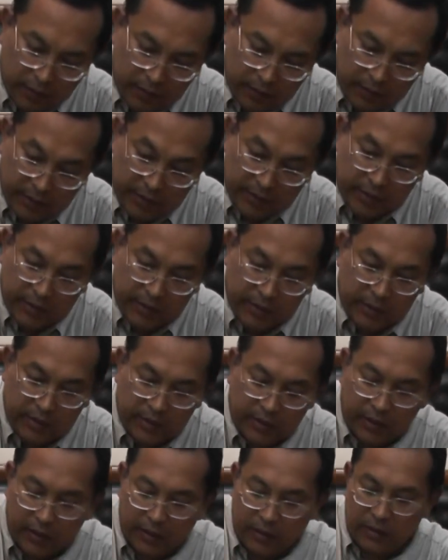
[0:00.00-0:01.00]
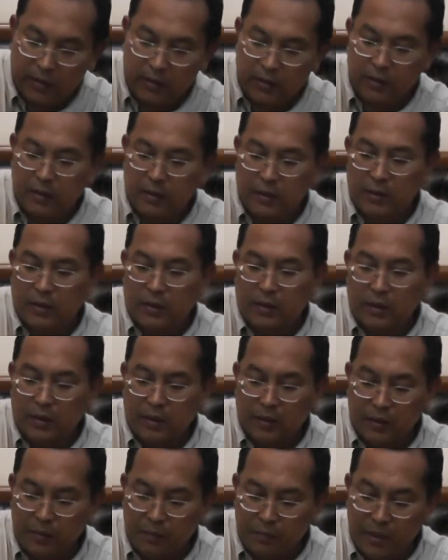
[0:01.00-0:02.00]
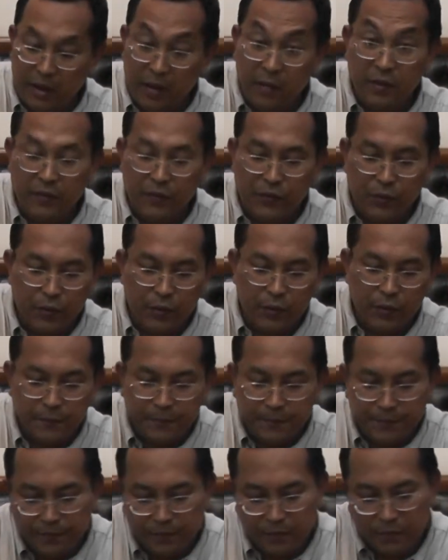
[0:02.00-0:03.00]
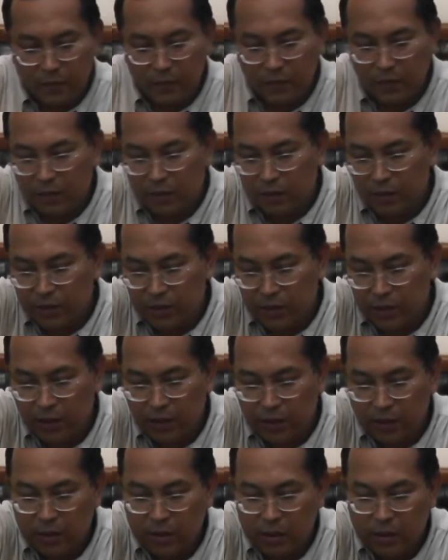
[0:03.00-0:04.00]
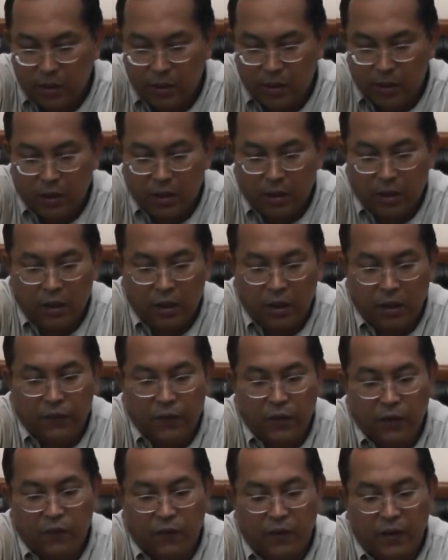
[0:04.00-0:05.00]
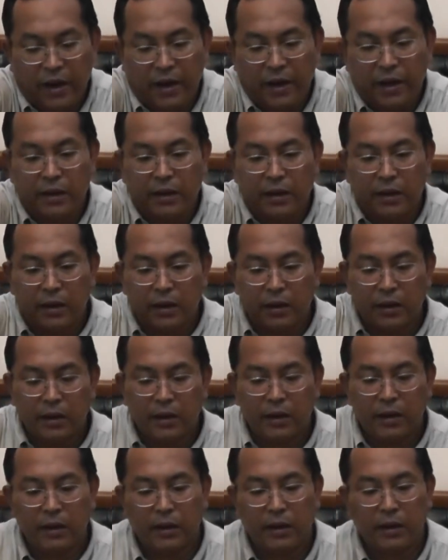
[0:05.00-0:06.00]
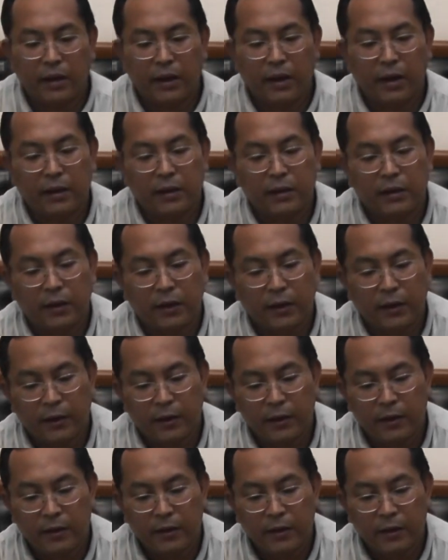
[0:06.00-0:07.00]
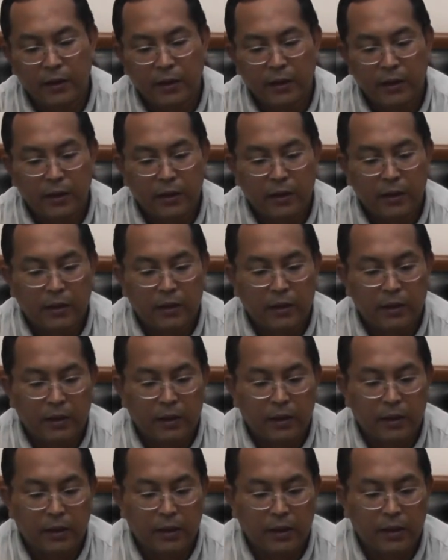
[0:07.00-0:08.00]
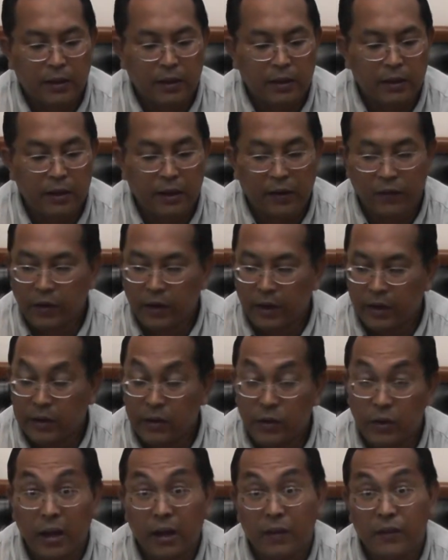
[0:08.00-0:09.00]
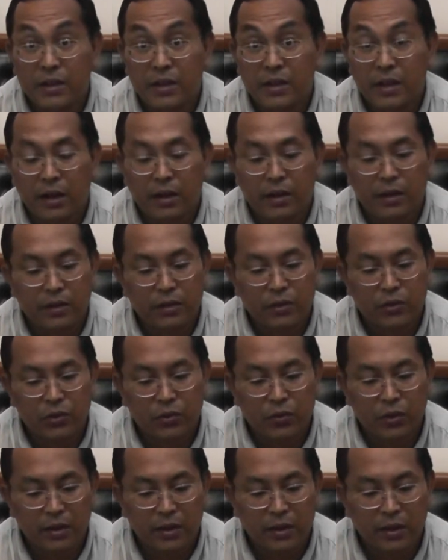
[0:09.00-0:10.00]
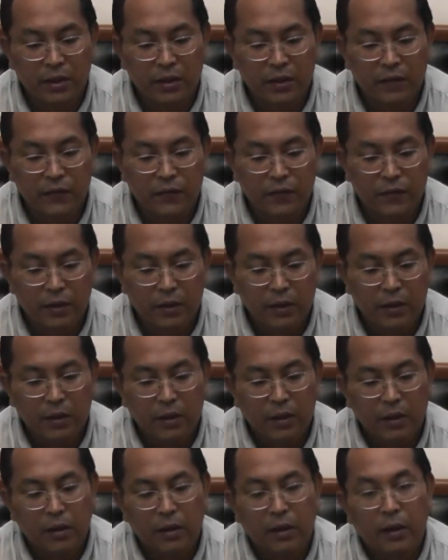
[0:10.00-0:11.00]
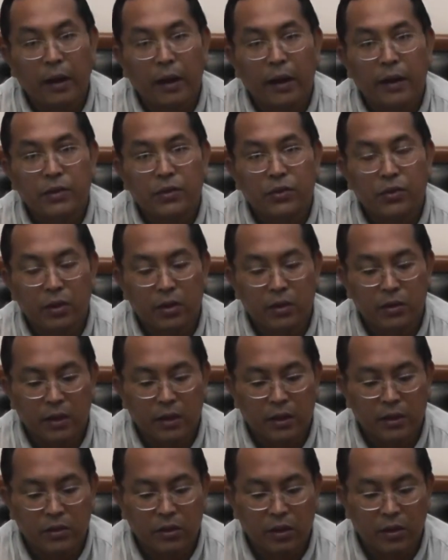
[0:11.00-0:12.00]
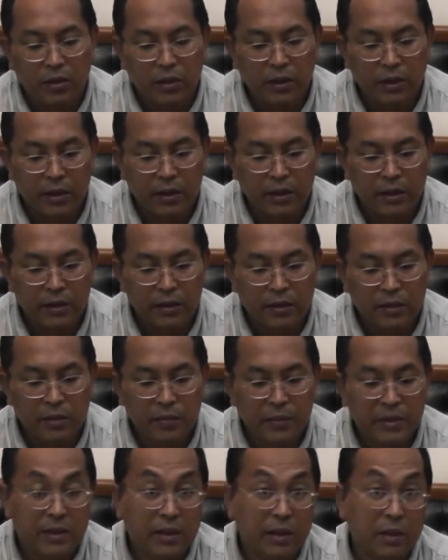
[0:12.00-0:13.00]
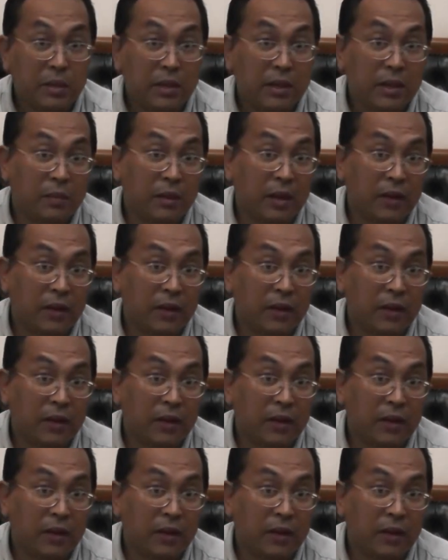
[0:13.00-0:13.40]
This is baby food. This here, if you find that the avocado you have is not sweet enough, as you saw earlier, this basically becomes